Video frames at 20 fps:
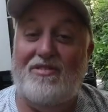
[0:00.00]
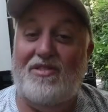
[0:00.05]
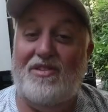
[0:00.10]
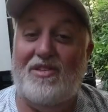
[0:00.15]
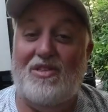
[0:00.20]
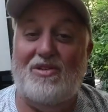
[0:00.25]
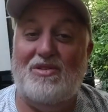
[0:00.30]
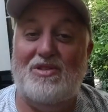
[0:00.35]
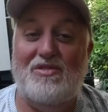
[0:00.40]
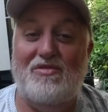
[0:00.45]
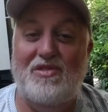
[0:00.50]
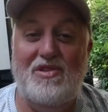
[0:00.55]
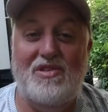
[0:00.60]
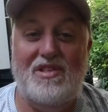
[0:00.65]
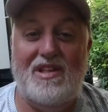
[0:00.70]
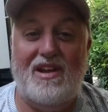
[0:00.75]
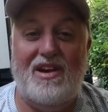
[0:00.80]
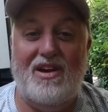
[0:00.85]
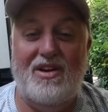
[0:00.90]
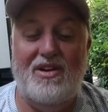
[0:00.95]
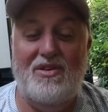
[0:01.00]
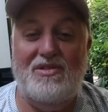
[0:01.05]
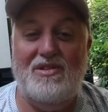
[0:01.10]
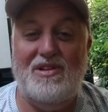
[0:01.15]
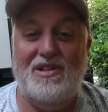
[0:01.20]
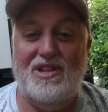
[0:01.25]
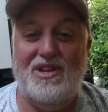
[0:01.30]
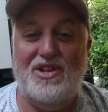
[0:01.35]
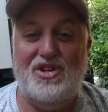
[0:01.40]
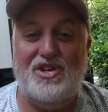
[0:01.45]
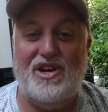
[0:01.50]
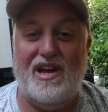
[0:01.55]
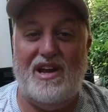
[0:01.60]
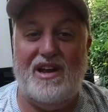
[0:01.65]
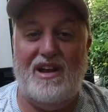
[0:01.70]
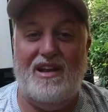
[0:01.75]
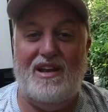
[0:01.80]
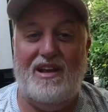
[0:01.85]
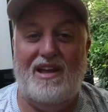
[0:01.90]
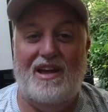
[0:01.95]
for those of you that are new to this
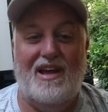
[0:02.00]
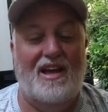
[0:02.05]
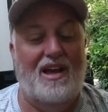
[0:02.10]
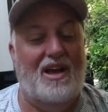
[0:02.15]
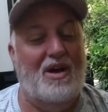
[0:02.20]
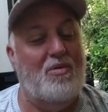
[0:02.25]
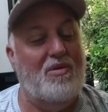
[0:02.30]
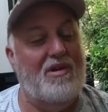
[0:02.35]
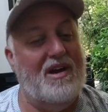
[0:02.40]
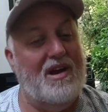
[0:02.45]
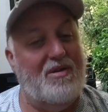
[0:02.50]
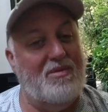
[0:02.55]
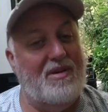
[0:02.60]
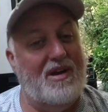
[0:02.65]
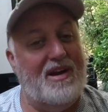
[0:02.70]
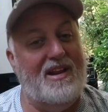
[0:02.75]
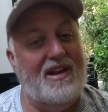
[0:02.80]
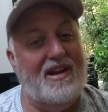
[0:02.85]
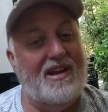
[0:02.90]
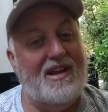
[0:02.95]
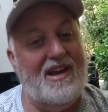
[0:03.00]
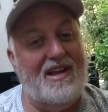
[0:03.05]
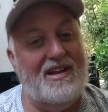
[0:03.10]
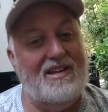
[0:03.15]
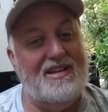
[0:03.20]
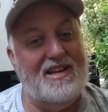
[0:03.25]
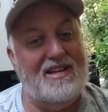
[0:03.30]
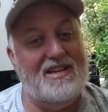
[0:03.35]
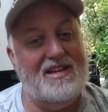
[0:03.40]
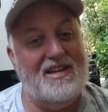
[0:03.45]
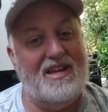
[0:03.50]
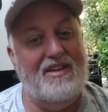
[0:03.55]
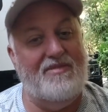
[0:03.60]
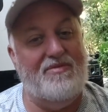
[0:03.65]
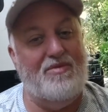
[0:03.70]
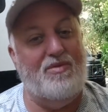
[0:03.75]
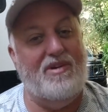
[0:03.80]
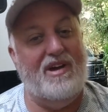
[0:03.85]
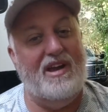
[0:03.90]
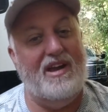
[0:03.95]
channel, we are running a contest to give
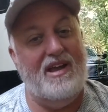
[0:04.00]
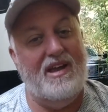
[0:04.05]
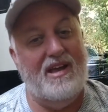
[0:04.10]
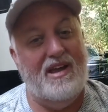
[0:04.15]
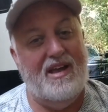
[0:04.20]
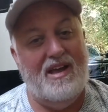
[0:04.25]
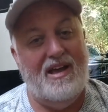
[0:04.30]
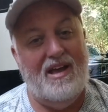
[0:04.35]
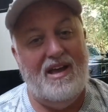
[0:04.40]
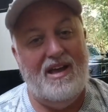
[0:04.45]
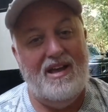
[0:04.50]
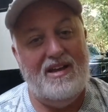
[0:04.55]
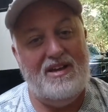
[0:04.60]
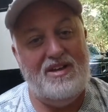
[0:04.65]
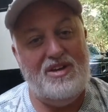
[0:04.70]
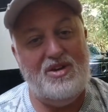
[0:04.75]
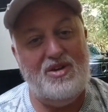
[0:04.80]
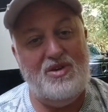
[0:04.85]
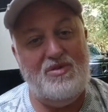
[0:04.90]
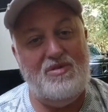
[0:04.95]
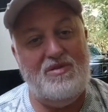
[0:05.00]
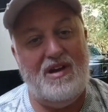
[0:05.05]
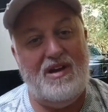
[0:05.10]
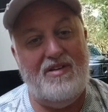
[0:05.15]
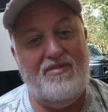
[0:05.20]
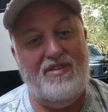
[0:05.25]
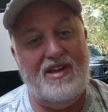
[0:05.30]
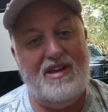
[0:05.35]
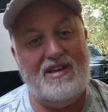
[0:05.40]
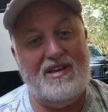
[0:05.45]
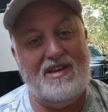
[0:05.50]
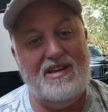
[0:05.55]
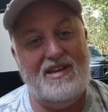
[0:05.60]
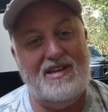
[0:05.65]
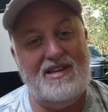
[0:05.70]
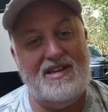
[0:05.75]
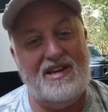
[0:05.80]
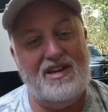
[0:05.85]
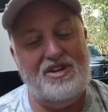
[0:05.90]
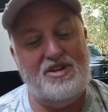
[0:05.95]
away 2 Aventon
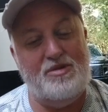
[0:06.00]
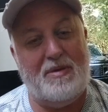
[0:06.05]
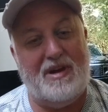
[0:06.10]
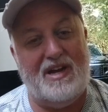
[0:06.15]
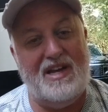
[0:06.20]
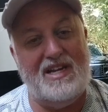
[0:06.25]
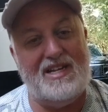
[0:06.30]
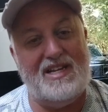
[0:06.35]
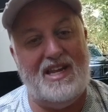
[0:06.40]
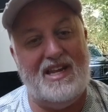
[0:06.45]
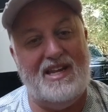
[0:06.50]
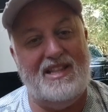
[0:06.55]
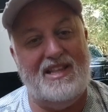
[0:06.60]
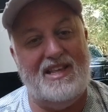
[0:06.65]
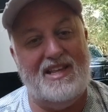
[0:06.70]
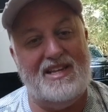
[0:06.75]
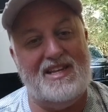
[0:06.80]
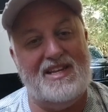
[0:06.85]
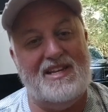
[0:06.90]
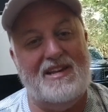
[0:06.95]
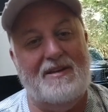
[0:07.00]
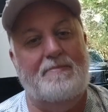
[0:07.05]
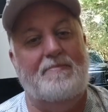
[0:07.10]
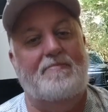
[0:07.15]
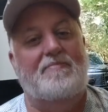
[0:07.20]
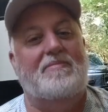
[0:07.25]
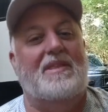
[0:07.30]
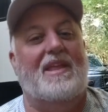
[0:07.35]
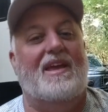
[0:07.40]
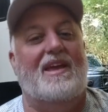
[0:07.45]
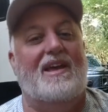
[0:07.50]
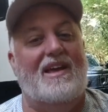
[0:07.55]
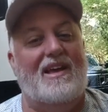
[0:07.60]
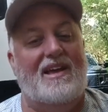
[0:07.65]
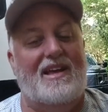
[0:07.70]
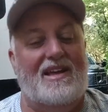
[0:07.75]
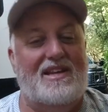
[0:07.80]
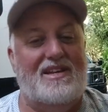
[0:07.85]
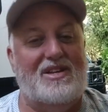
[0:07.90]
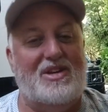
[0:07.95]
cinch bikes like this.
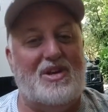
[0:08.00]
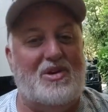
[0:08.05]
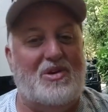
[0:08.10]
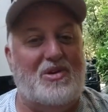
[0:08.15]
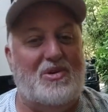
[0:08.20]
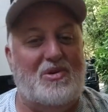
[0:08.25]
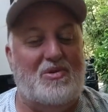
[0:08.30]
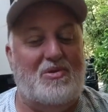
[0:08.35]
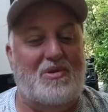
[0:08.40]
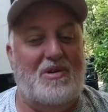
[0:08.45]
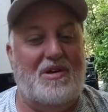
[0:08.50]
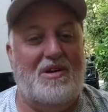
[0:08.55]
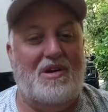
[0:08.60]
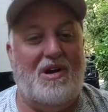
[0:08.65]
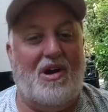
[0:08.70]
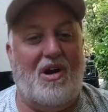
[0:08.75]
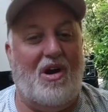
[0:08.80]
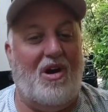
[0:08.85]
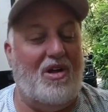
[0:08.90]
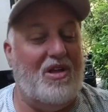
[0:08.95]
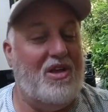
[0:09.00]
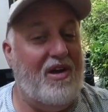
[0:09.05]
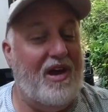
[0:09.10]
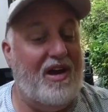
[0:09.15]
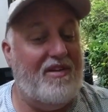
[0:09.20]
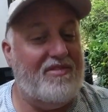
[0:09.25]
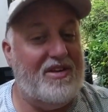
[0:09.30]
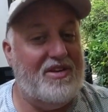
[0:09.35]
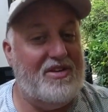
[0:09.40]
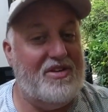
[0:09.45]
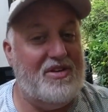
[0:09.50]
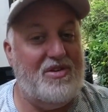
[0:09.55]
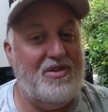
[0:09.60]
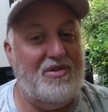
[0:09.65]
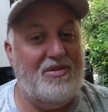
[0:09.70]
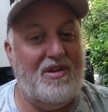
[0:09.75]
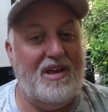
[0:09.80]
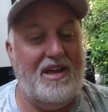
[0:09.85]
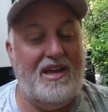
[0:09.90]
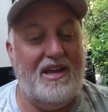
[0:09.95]
So all you have to
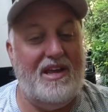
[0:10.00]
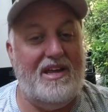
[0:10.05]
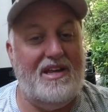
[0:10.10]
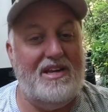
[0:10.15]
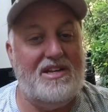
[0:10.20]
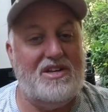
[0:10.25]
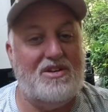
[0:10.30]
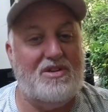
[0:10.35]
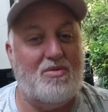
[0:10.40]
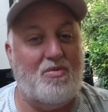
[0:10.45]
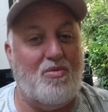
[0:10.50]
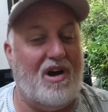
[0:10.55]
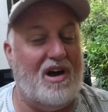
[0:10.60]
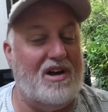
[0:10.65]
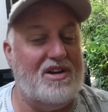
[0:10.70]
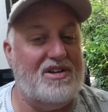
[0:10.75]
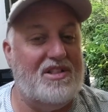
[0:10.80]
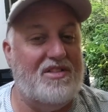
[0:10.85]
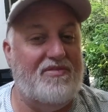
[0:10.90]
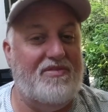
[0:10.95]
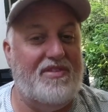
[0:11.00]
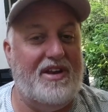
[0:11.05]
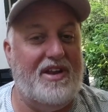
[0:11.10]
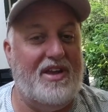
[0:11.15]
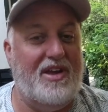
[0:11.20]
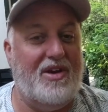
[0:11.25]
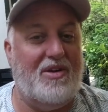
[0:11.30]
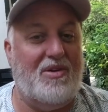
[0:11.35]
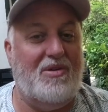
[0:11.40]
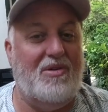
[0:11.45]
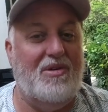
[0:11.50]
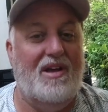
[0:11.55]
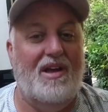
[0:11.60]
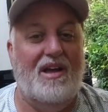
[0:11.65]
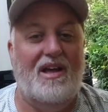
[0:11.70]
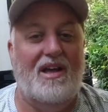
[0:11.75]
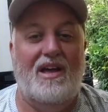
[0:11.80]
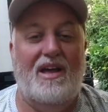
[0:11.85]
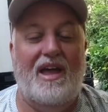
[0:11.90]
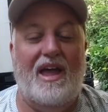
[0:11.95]
do is watch the video
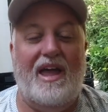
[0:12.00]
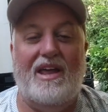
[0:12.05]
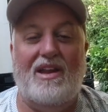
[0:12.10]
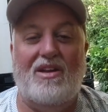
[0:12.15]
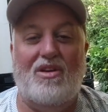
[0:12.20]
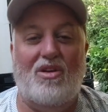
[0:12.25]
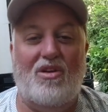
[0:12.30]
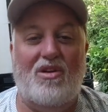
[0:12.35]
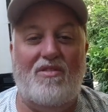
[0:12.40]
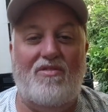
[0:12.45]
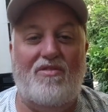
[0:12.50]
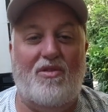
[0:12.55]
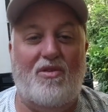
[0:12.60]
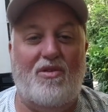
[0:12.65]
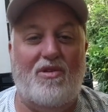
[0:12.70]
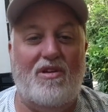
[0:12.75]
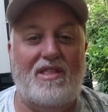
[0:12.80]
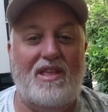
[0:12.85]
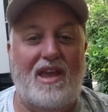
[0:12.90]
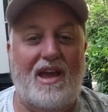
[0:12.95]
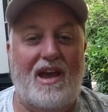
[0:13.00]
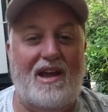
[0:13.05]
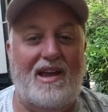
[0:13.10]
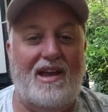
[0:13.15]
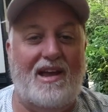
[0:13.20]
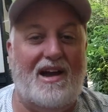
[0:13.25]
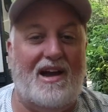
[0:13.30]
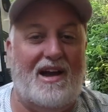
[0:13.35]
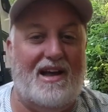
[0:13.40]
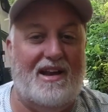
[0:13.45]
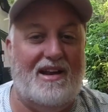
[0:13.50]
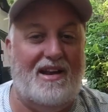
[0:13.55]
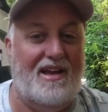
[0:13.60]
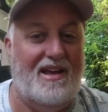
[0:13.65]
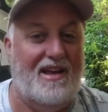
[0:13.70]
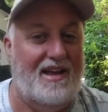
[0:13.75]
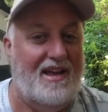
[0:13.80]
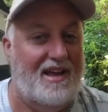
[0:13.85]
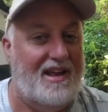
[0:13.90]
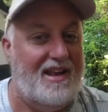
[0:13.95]
and look for the icon
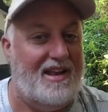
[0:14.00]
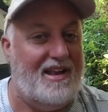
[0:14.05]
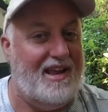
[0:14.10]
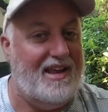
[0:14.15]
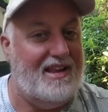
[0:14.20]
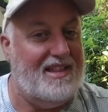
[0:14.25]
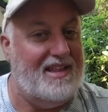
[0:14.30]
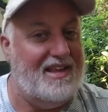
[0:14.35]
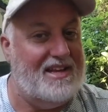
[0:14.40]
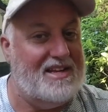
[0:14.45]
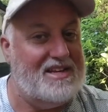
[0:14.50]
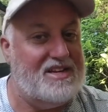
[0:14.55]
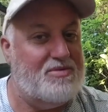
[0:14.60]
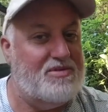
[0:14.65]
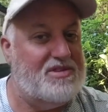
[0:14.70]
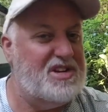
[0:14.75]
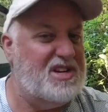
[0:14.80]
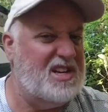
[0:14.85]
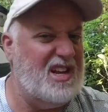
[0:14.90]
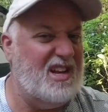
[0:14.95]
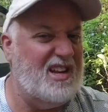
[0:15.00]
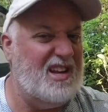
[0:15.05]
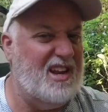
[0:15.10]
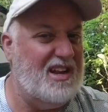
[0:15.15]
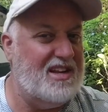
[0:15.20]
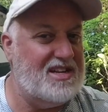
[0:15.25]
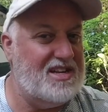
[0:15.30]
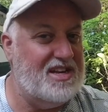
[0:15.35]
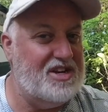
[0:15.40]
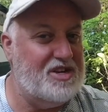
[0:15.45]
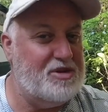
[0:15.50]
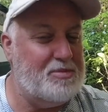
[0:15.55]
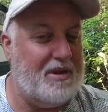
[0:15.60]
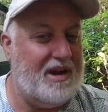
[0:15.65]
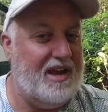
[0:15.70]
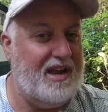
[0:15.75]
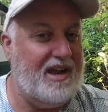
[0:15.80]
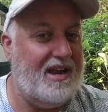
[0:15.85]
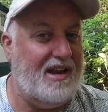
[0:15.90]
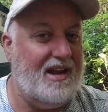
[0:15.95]
like this, which is a little cinch
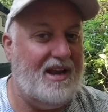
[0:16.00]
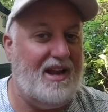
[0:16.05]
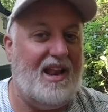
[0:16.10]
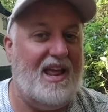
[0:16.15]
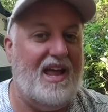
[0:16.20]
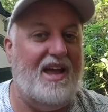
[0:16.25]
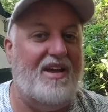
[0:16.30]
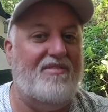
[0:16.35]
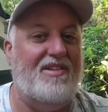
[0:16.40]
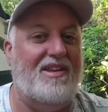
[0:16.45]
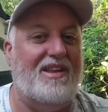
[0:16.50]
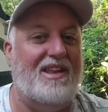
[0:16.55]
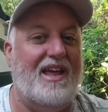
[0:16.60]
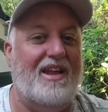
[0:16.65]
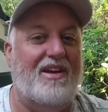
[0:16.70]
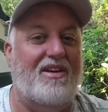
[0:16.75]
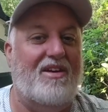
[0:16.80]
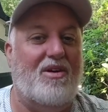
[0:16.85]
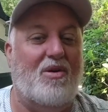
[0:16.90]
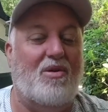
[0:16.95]
bike, and it'll have a letter